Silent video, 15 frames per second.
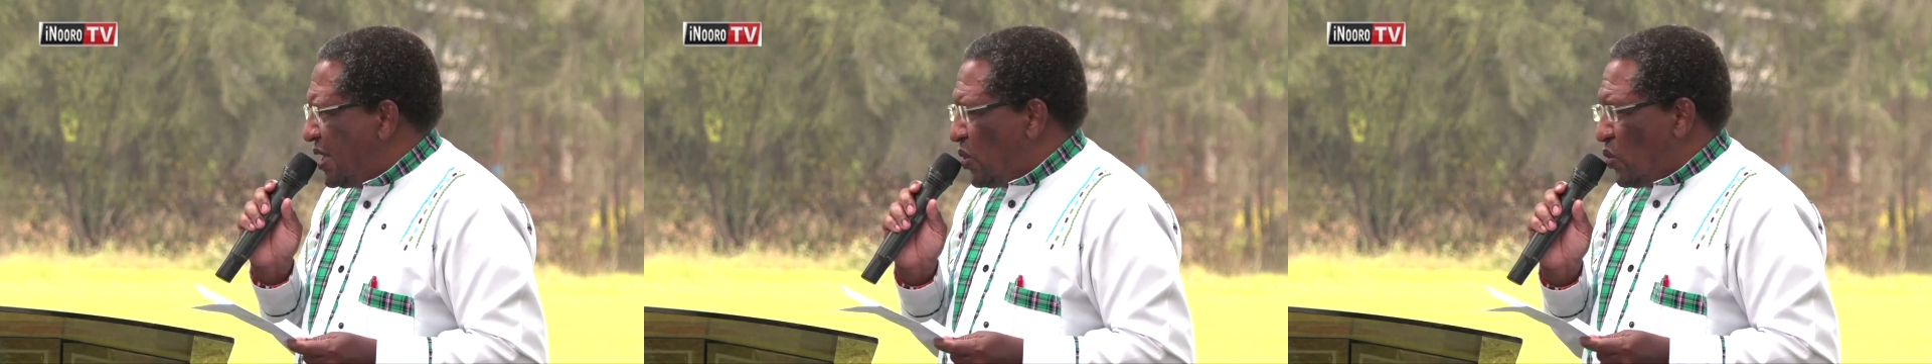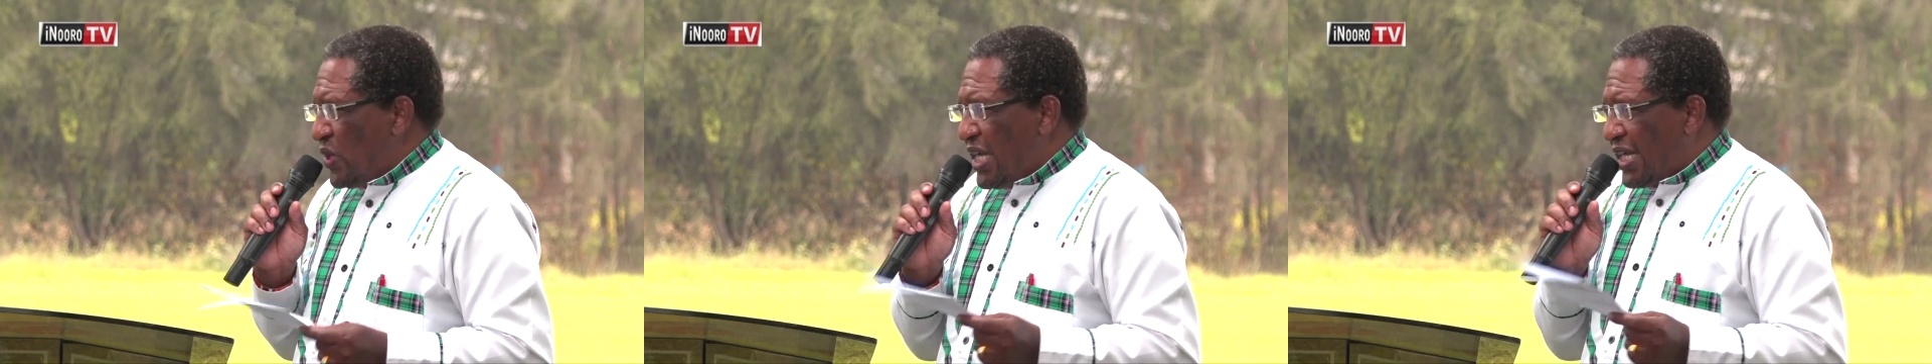
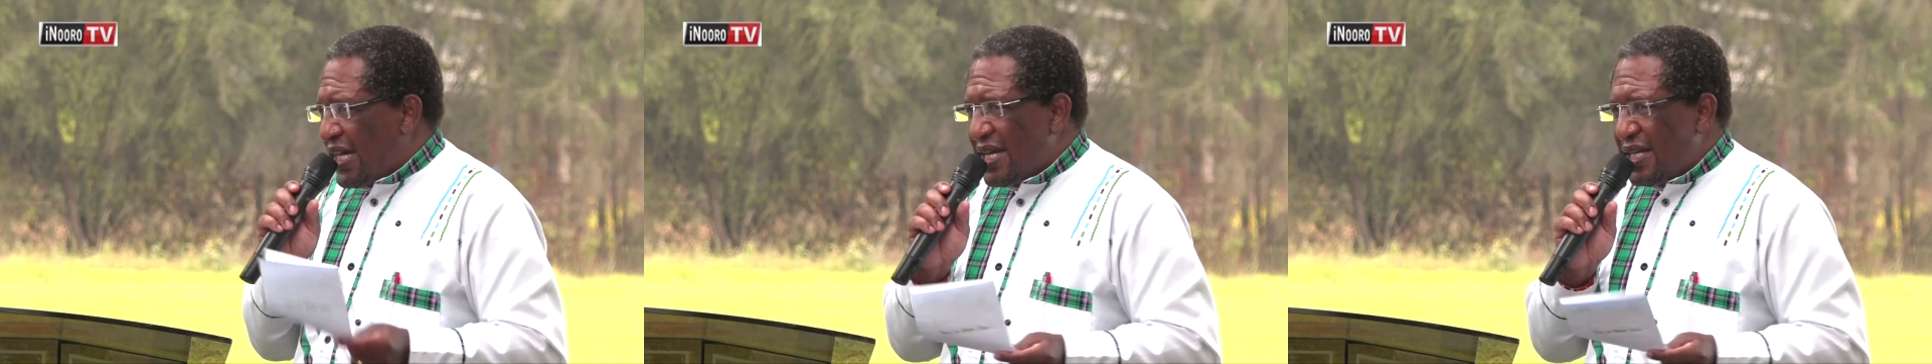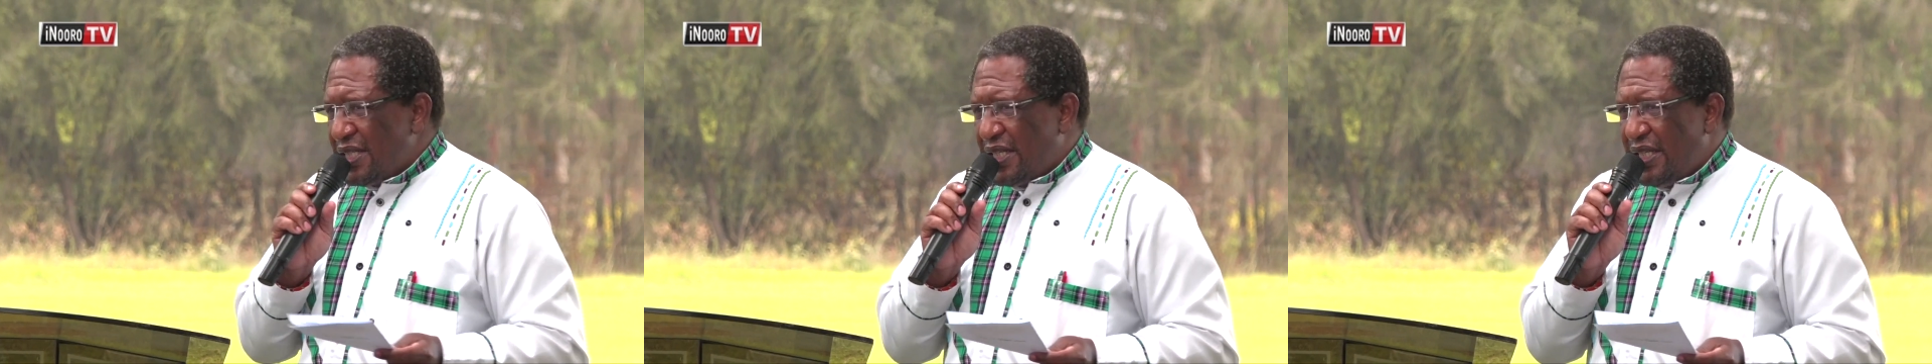We are
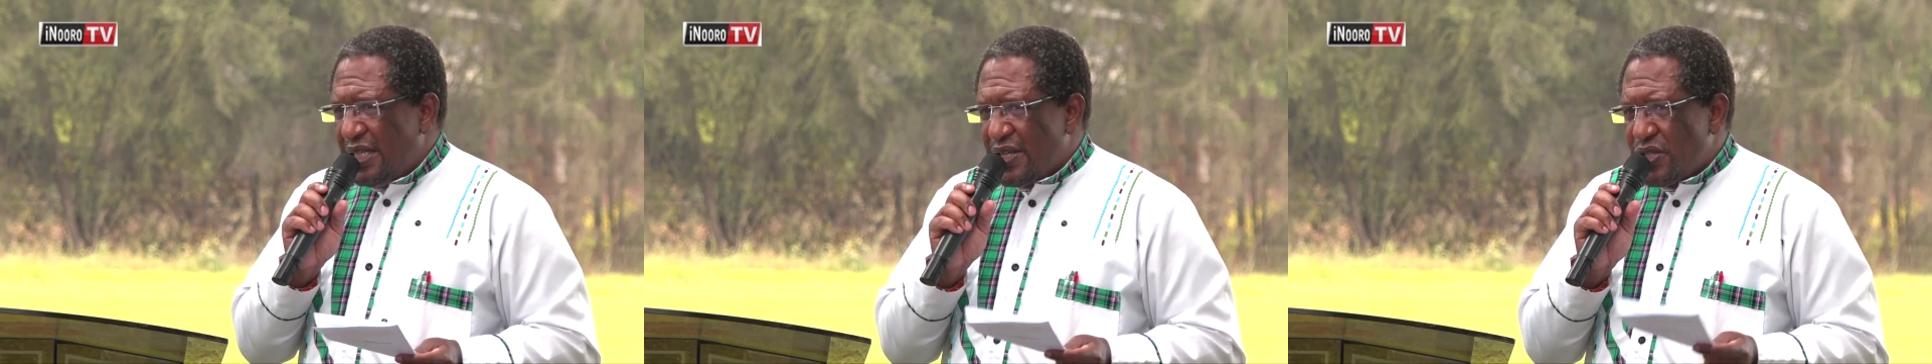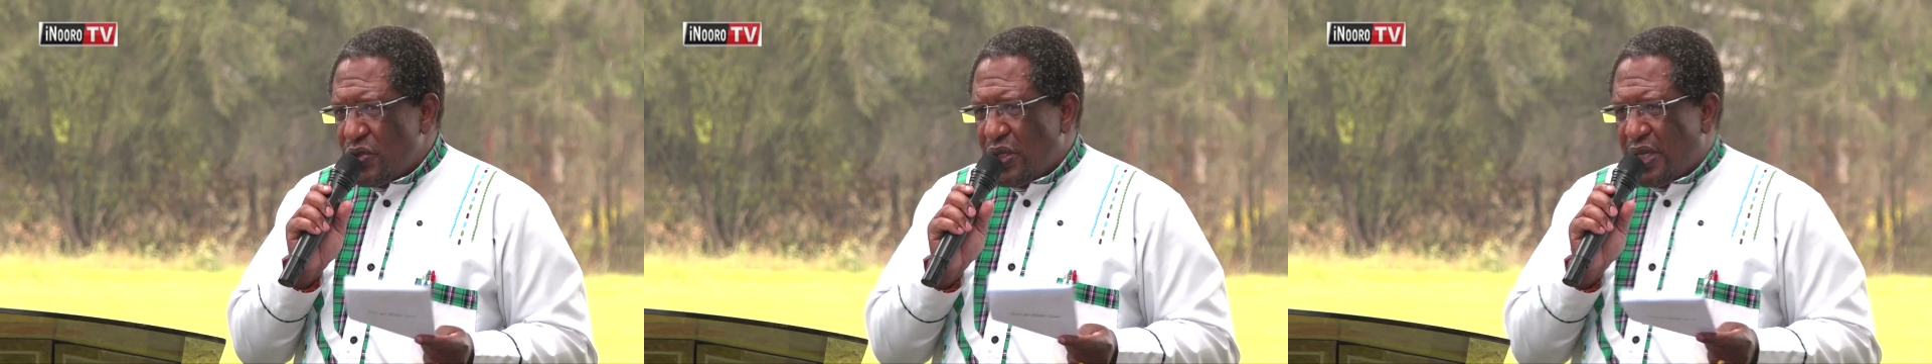currently,
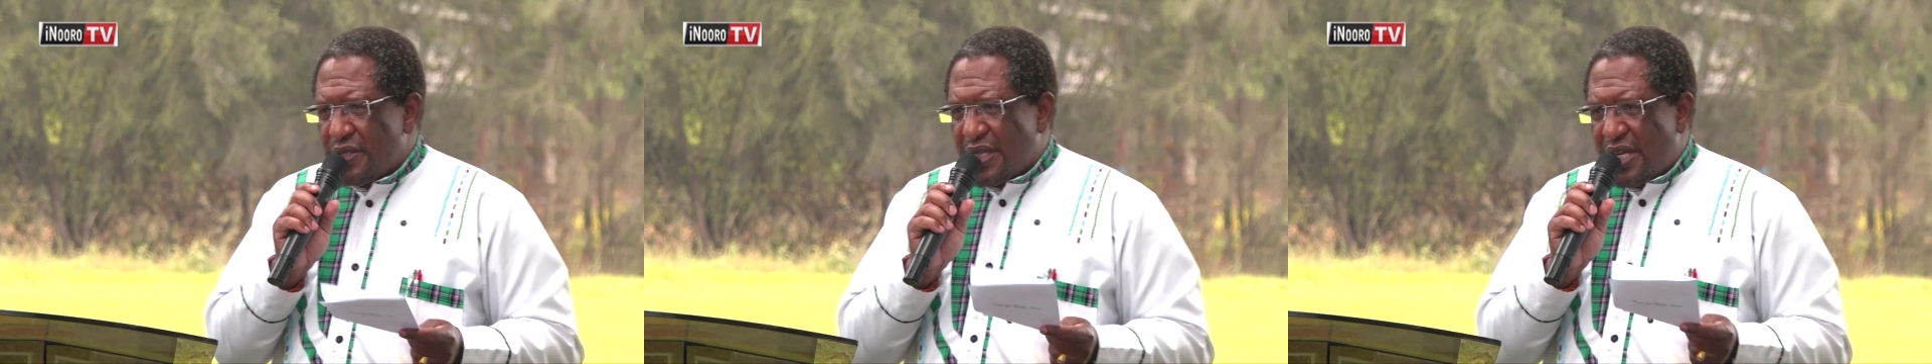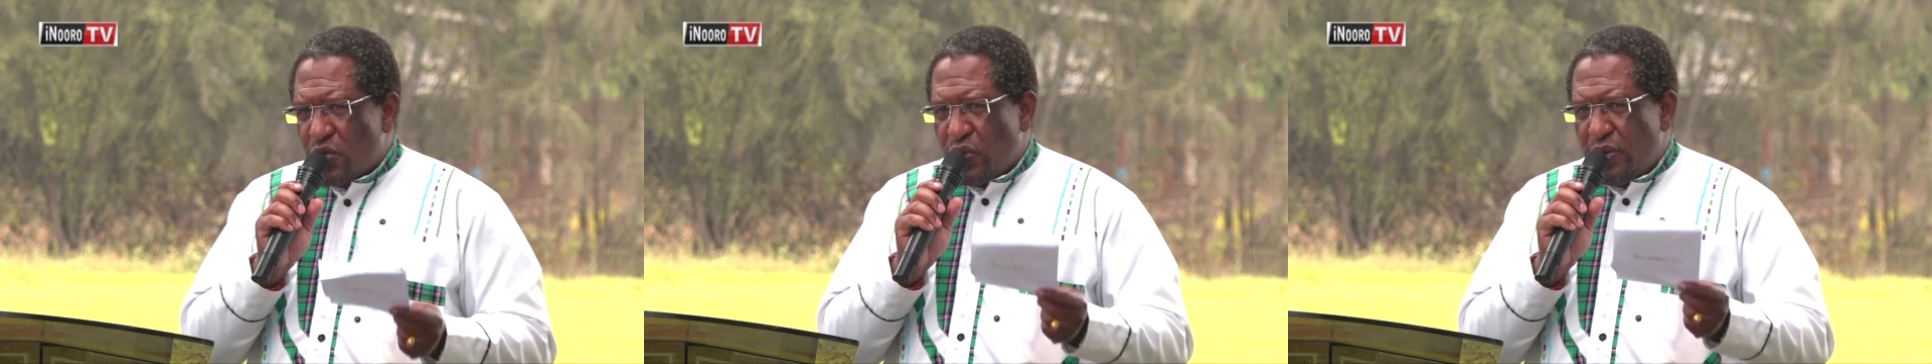as
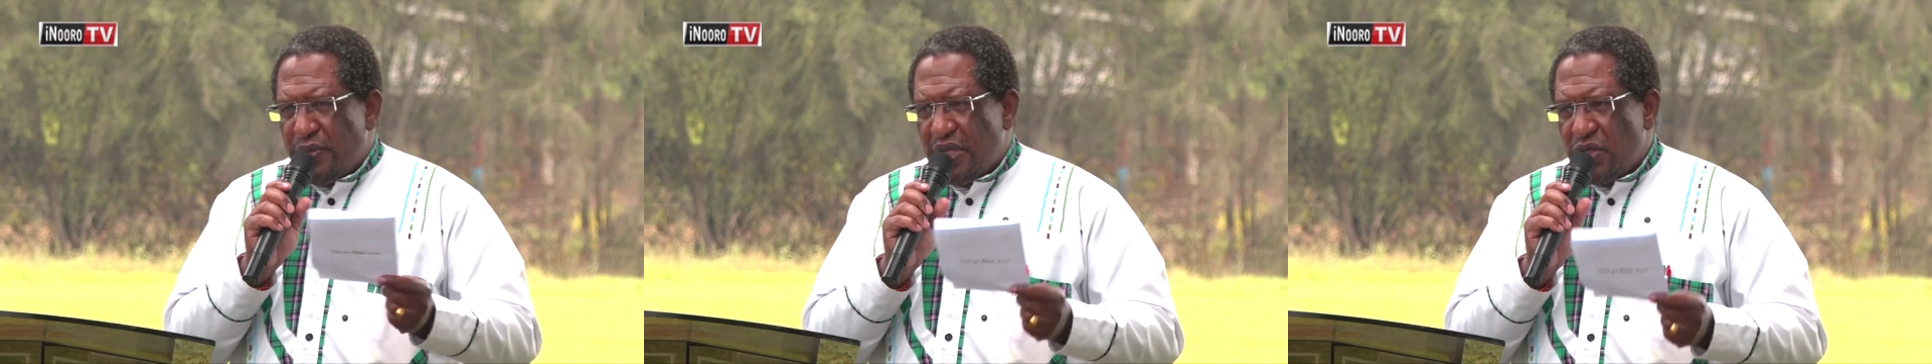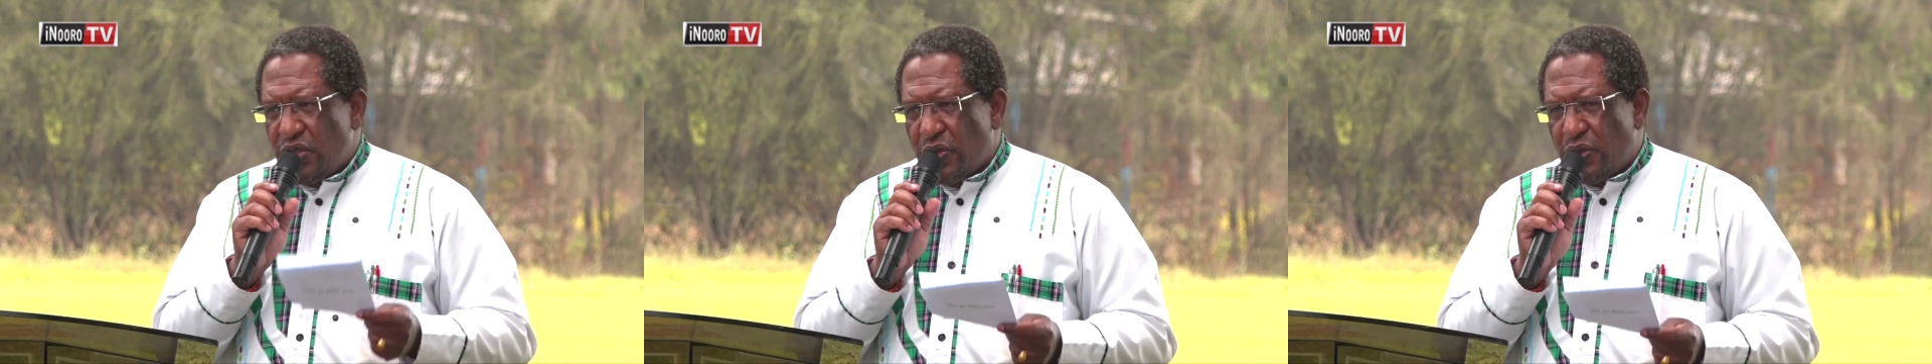we
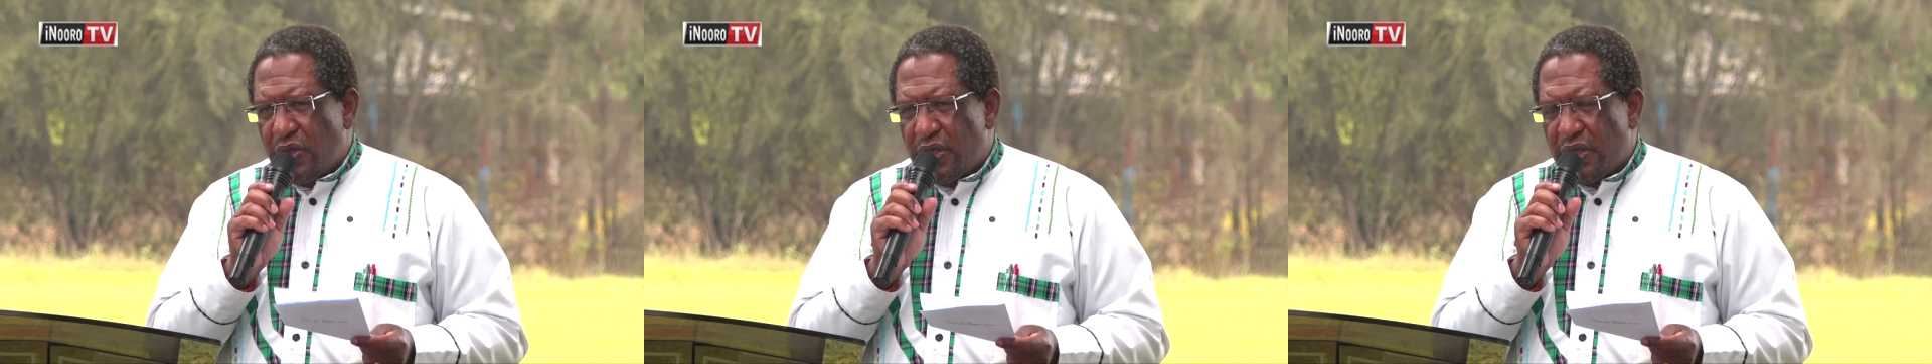mentioned,